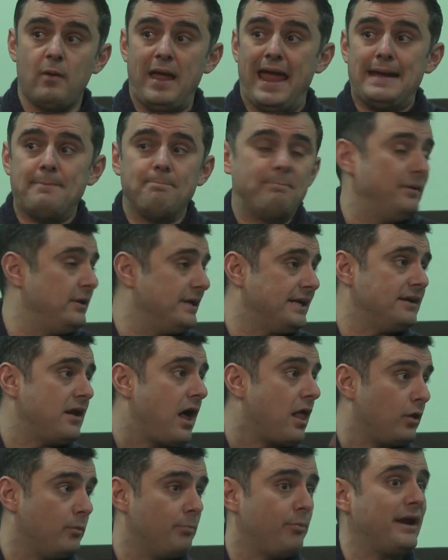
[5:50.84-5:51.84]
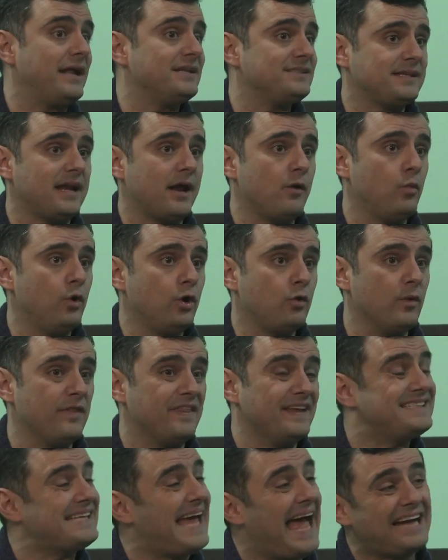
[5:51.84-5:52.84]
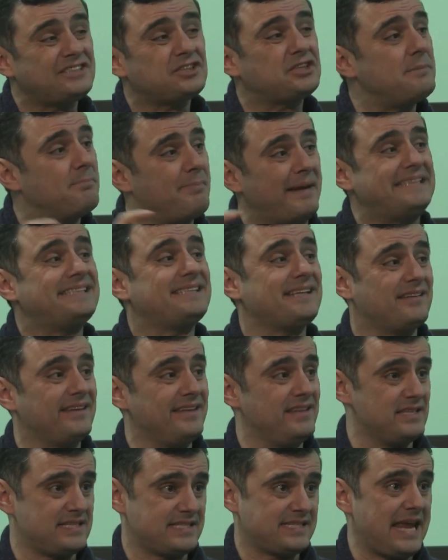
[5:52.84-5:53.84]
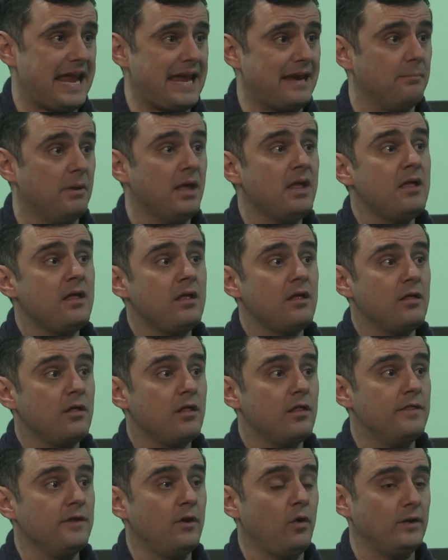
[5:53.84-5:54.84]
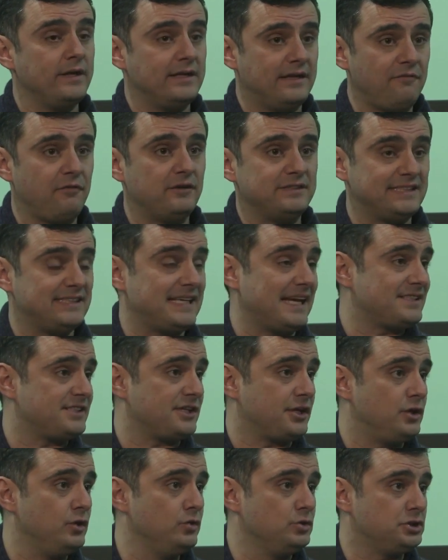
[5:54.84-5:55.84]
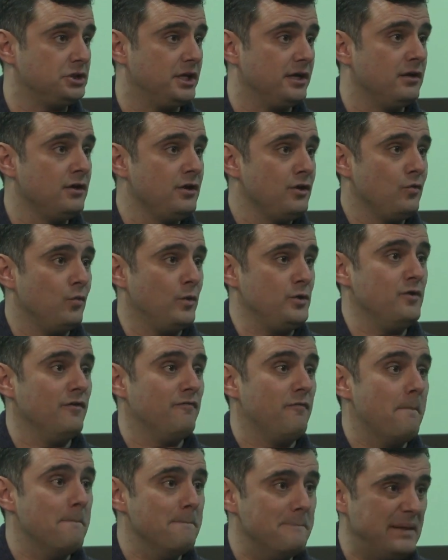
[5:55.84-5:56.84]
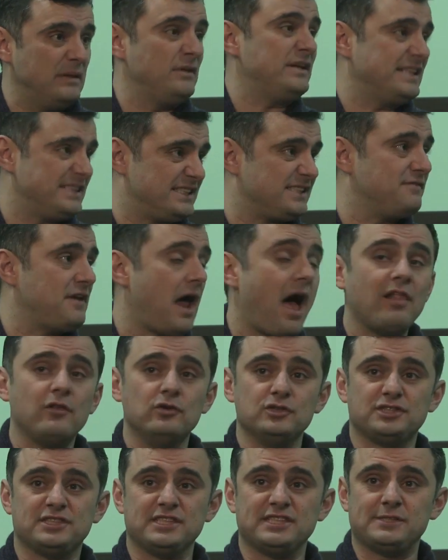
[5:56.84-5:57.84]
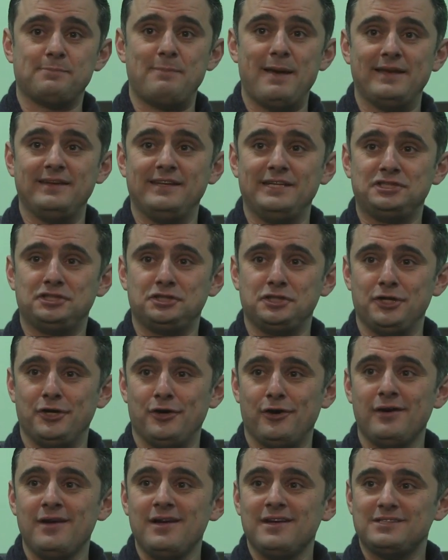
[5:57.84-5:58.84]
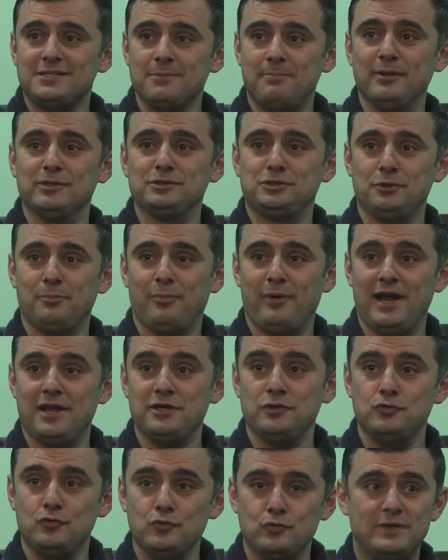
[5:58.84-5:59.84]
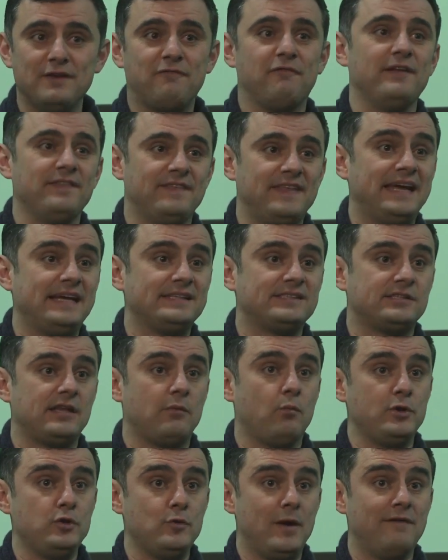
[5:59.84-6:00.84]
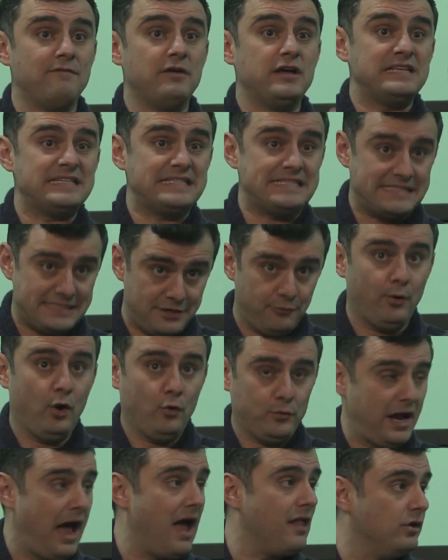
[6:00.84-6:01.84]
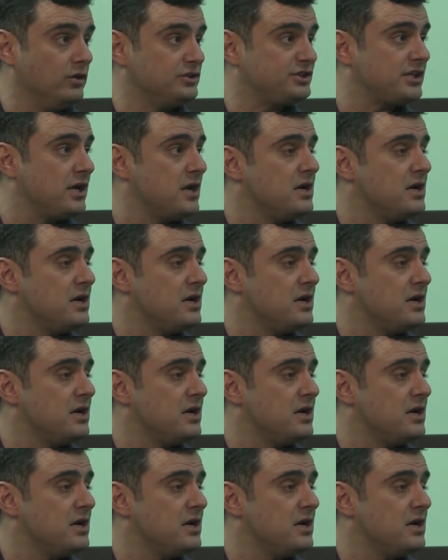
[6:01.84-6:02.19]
$8 billion brands that I work with is actually basically the same. The only difference is execution. When you have millions of dollars to spend each year to build your brand, you do different things than when you have $0.